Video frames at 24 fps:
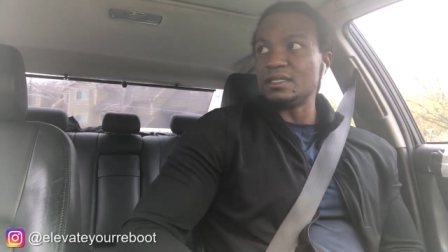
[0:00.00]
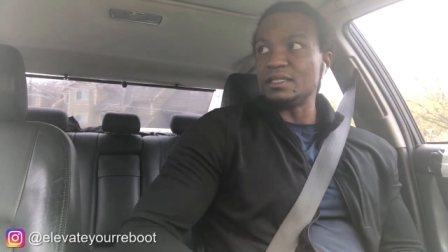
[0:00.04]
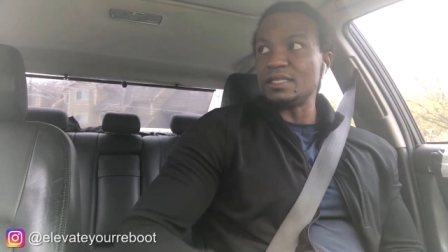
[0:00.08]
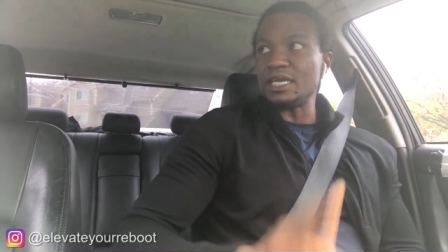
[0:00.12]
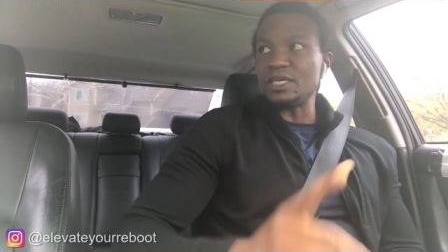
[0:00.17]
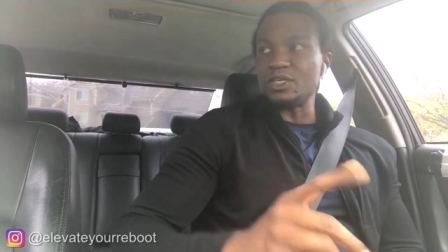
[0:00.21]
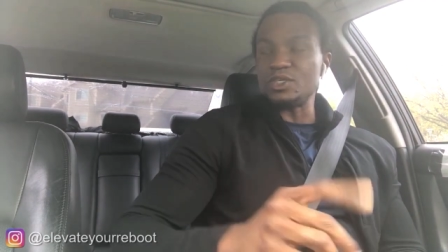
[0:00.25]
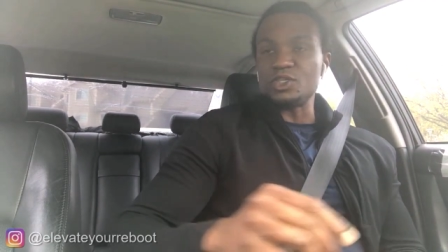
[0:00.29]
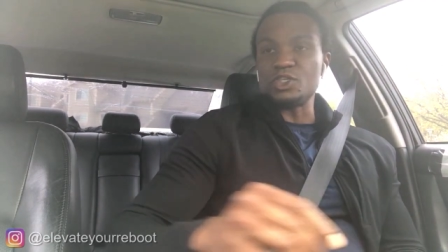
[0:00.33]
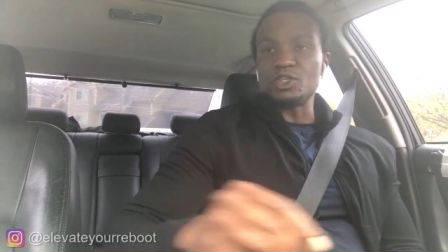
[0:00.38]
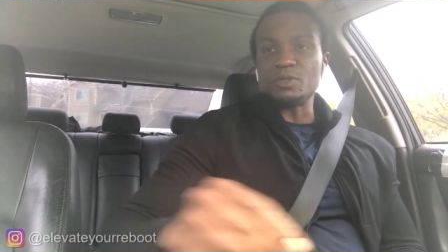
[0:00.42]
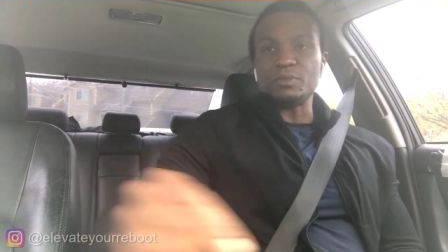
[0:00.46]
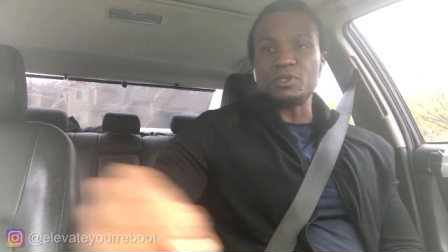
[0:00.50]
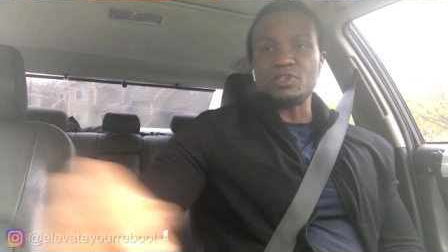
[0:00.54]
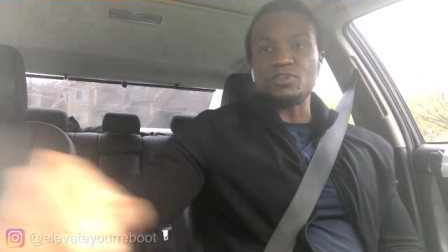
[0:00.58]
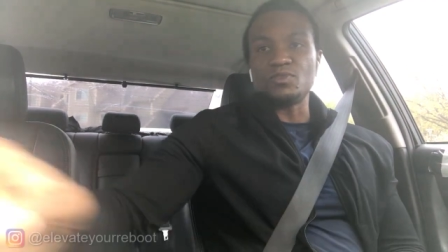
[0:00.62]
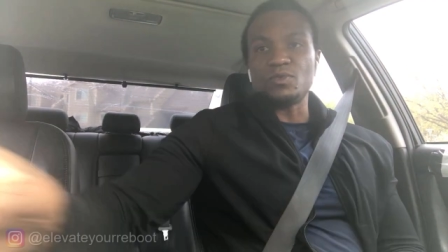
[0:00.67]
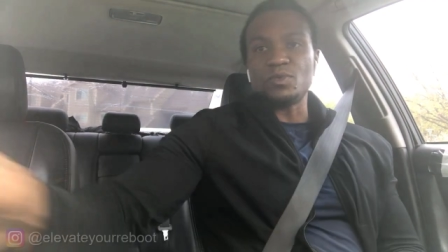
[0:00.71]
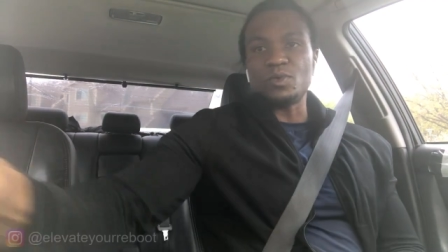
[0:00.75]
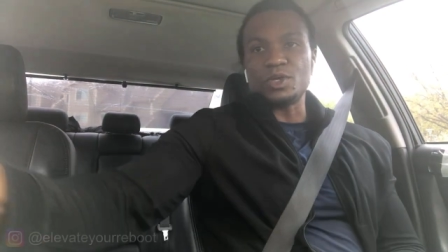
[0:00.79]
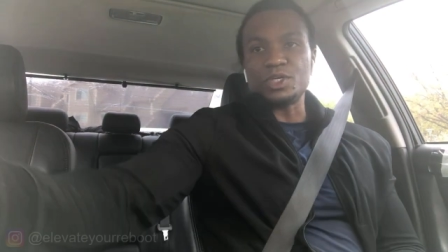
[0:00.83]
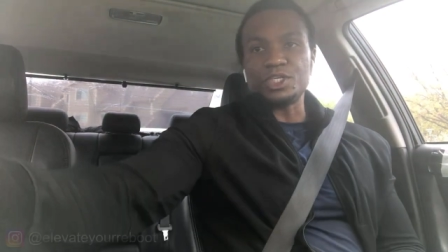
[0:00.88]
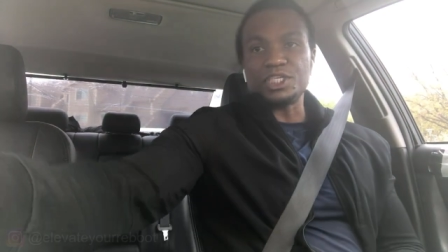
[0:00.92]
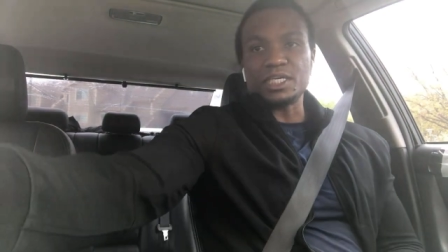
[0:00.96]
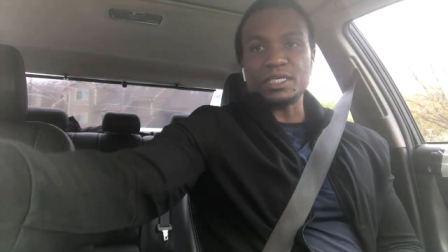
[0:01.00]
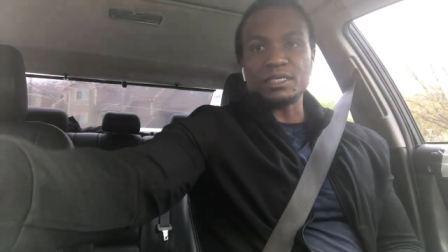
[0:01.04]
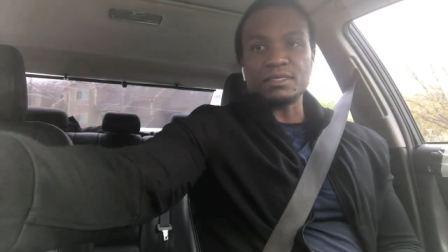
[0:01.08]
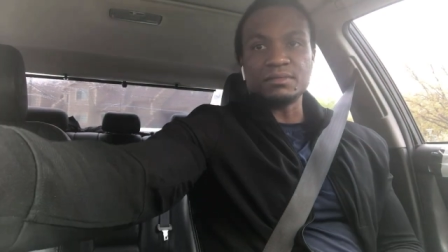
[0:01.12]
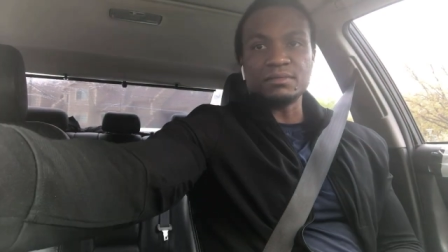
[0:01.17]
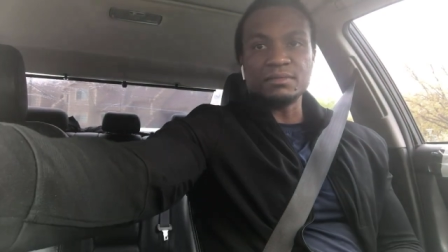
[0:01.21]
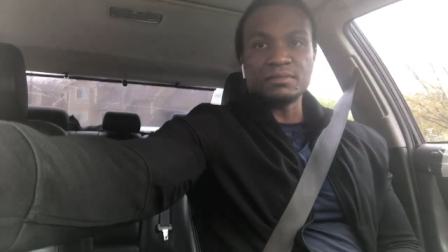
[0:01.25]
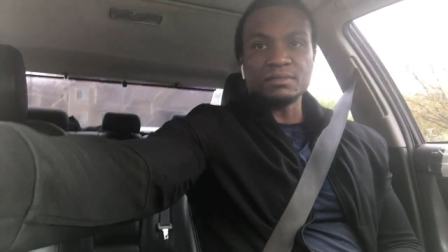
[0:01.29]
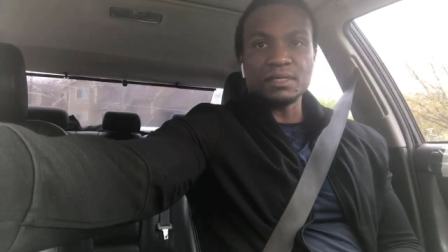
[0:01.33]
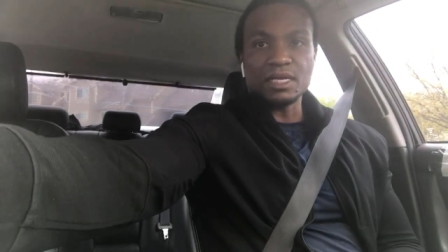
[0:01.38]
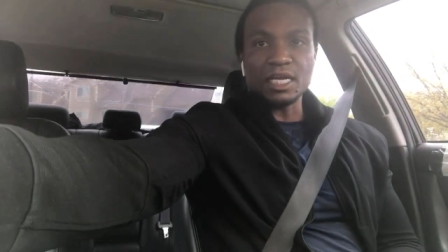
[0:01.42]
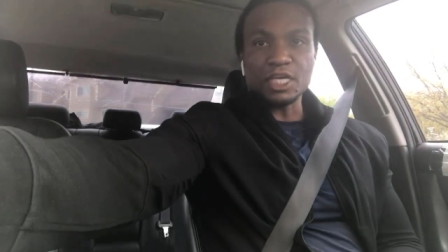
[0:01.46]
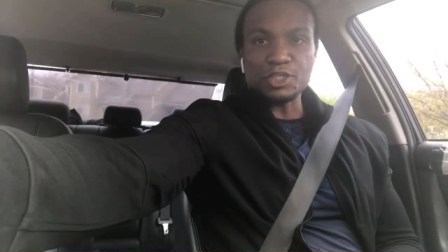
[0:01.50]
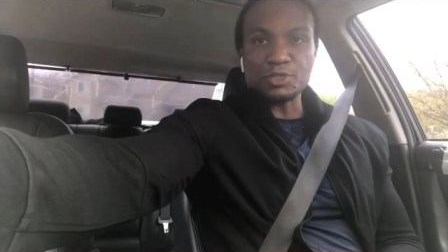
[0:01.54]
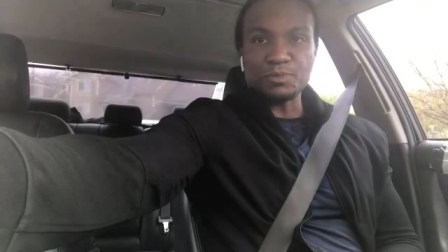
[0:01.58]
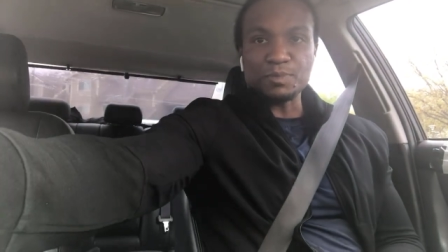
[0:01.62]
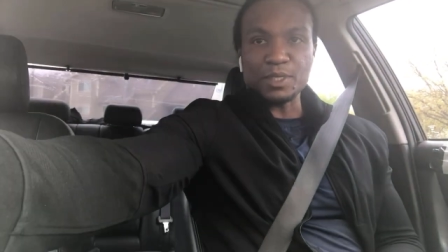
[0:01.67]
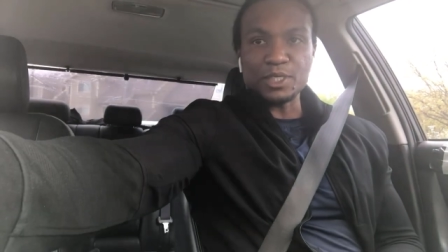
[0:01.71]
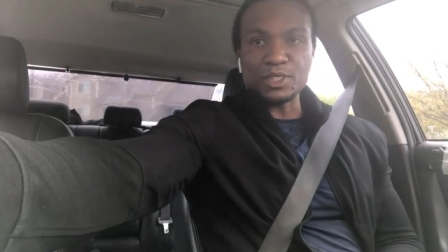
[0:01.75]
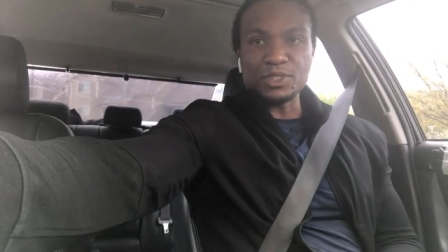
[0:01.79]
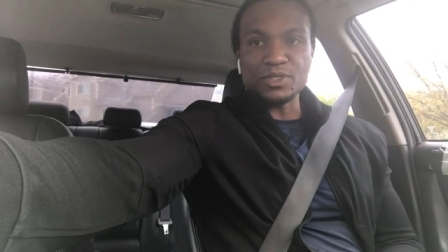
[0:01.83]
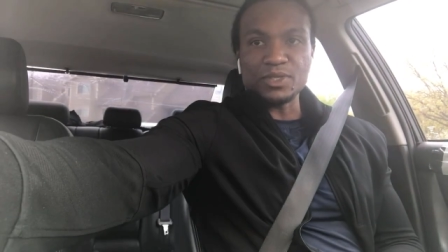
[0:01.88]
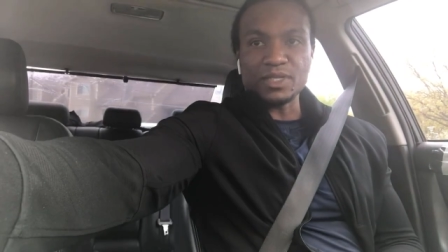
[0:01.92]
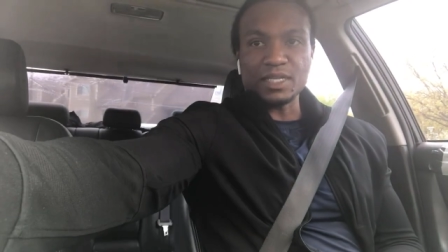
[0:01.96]
Thank you so much for watching. I'll
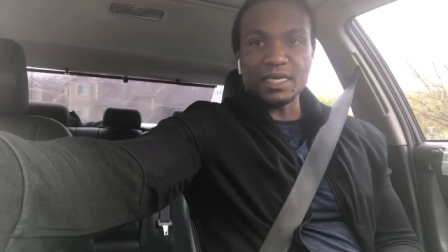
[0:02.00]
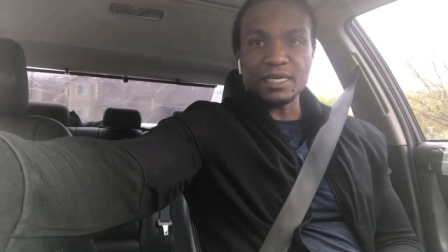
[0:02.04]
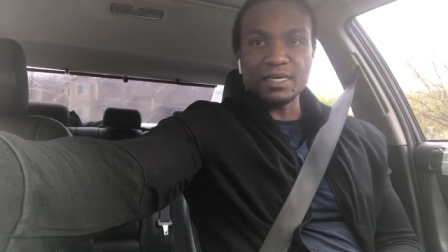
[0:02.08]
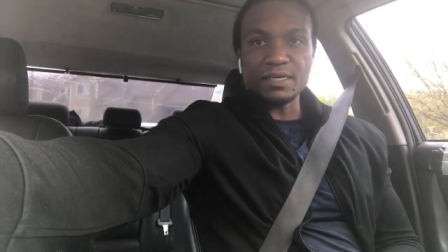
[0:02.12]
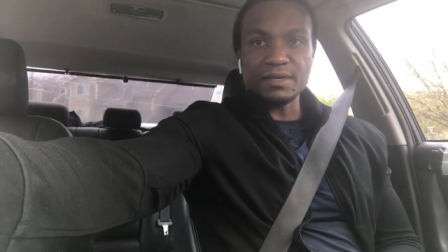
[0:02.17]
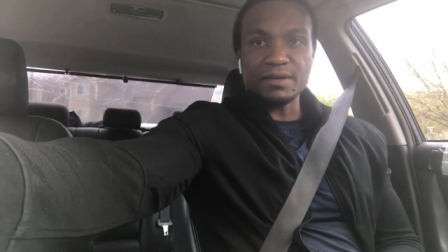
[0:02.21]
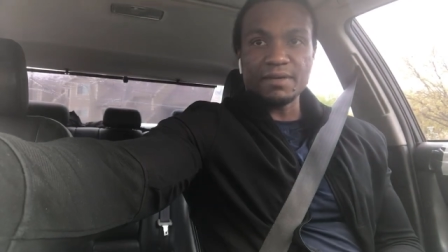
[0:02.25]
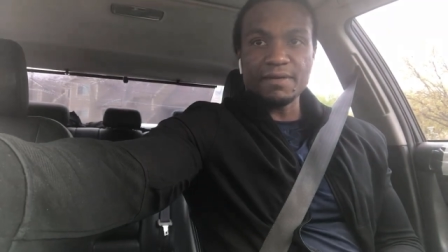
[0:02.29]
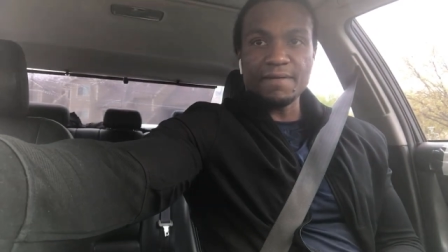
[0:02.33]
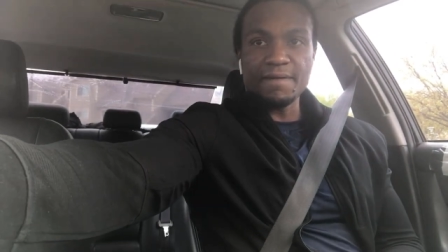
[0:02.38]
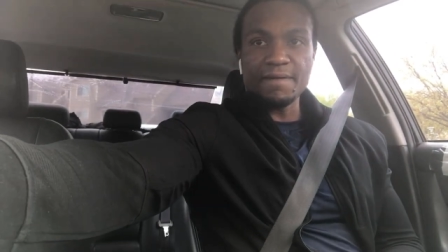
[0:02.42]
speak to you later.